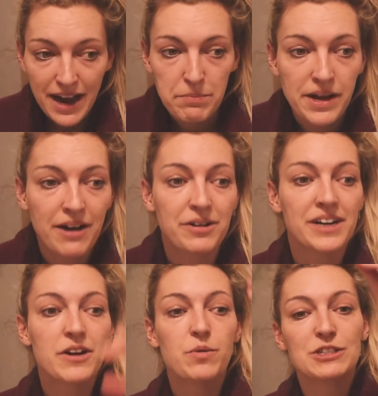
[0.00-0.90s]
Happy
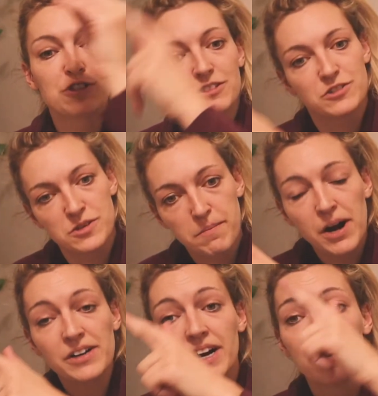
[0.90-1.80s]
Hour, which starts
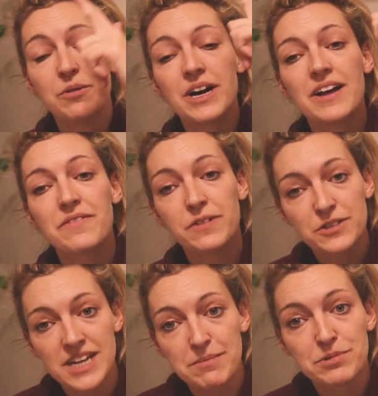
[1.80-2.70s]
tomorrow,
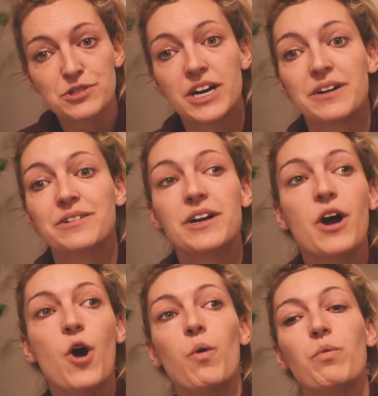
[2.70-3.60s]
first episode
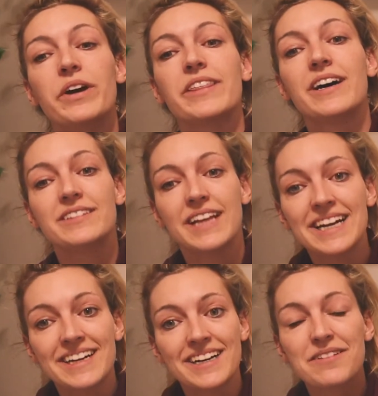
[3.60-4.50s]
with
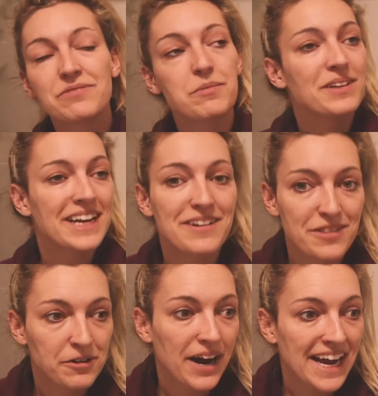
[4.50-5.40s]
Elena from Elena
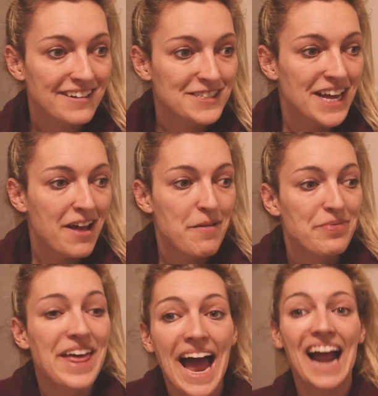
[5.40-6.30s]
the Great,
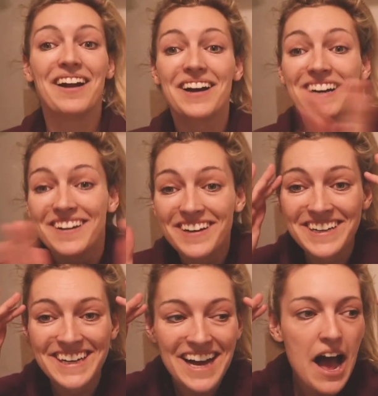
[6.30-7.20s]
that
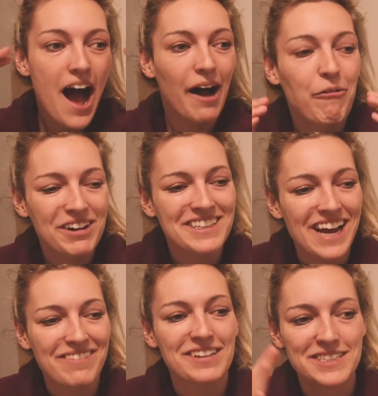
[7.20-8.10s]
I wanted
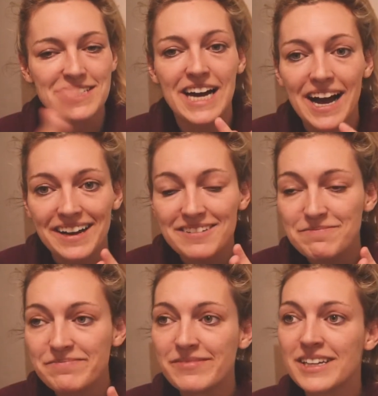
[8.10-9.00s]
to have this
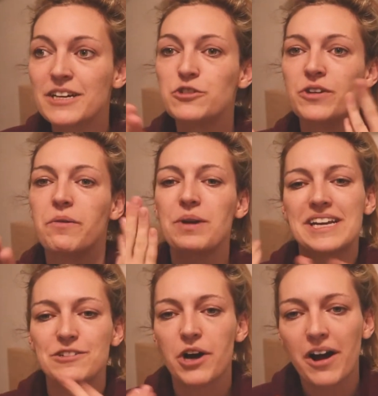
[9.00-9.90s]
done so that we
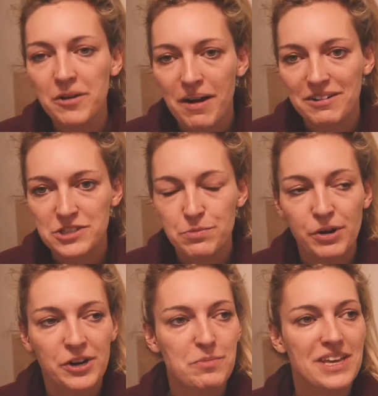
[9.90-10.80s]
could talk about it
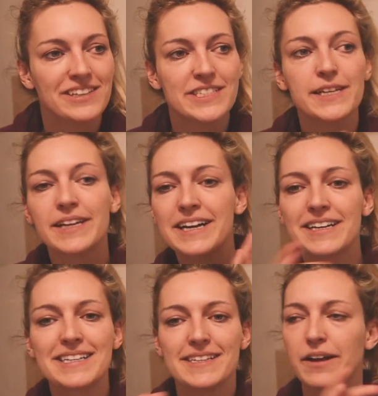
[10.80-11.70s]
tomorrow, because
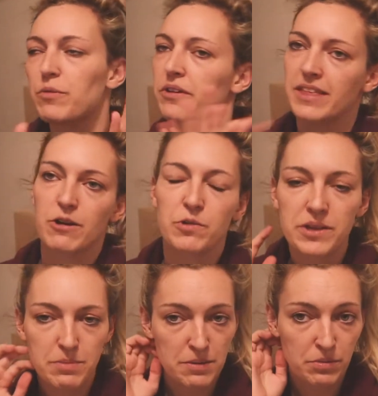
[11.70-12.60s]
Elena is like one of the
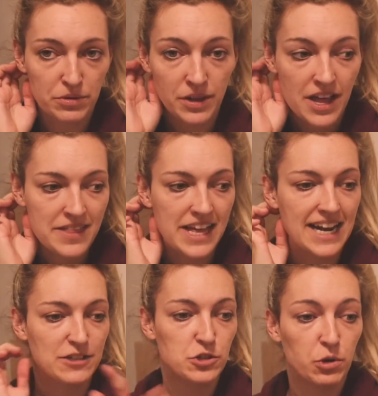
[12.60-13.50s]
only people that
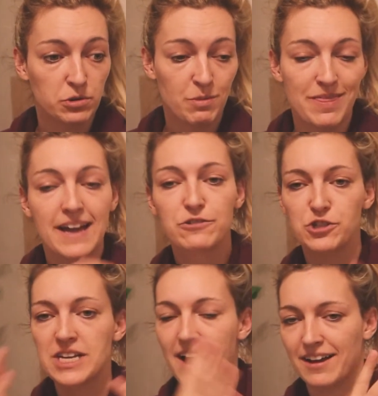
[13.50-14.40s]
has told me that
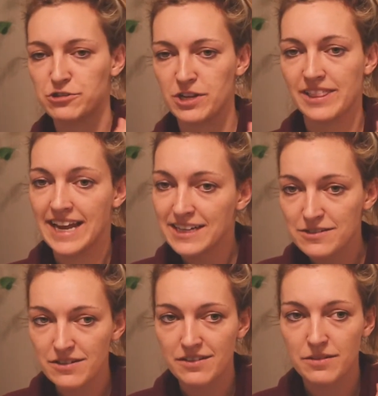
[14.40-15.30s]
she actually
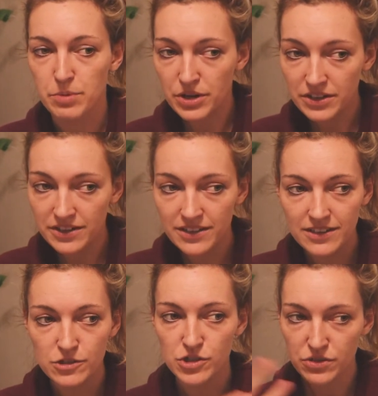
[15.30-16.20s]
liked the book
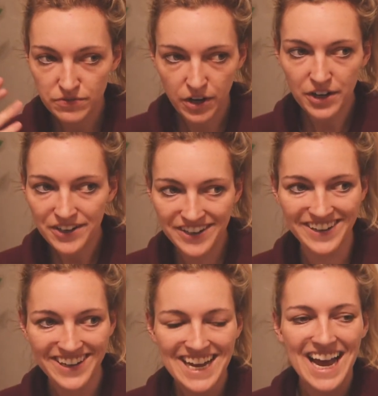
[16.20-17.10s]
so far.
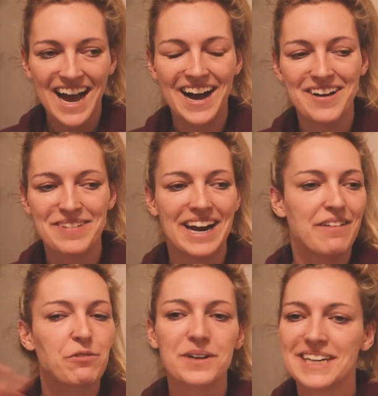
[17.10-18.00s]
And
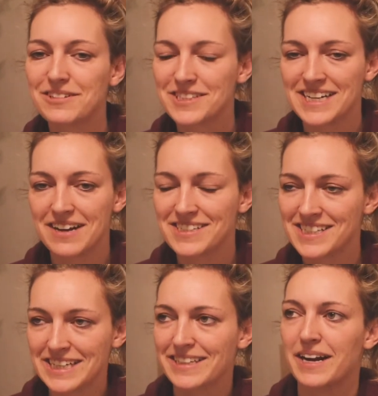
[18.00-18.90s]
everyone else that has
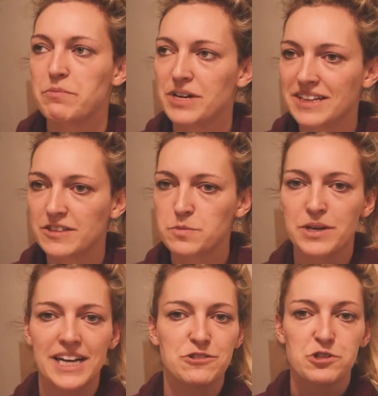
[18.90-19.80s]
seen that I'm reading this
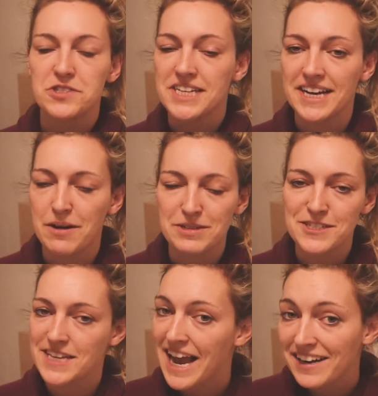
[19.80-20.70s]
book has just said how
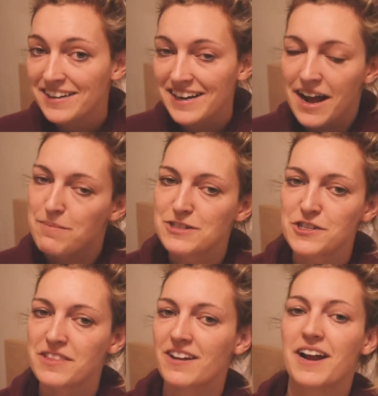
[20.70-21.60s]
much they hated it, how
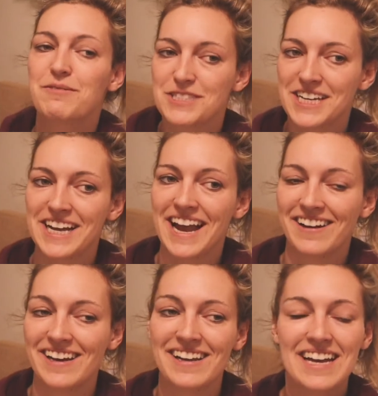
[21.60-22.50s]
much they thought I was gonna
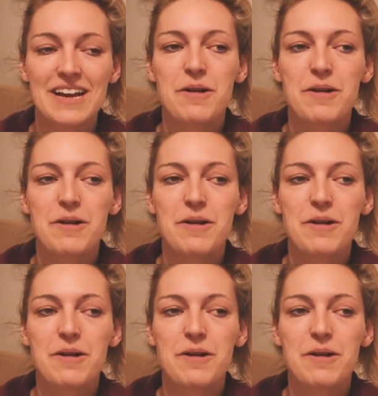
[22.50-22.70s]
hate it.